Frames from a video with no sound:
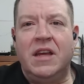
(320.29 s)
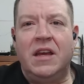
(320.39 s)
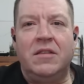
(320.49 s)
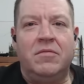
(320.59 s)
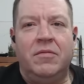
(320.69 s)

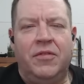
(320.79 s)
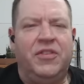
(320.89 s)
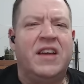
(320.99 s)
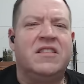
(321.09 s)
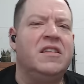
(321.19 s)
and
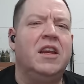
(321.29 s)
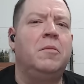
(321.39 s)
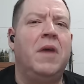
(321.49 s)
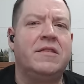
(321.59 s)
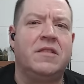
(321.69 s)
flex a little
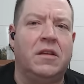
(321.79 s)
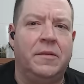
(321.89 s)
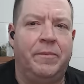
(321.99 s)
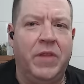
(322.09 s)
muscle